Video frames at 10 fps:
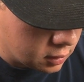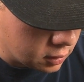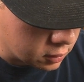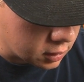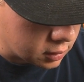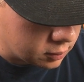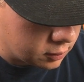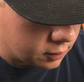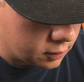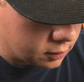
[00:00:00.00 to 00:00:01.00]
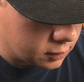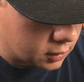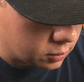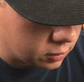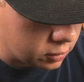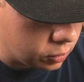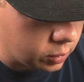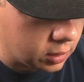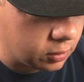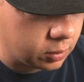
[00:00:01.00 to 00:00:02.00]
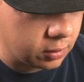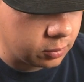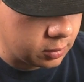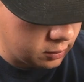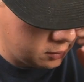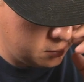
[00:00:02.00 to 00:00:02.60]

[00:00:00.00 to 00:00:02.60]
Okay. We'll see what we can do with this one.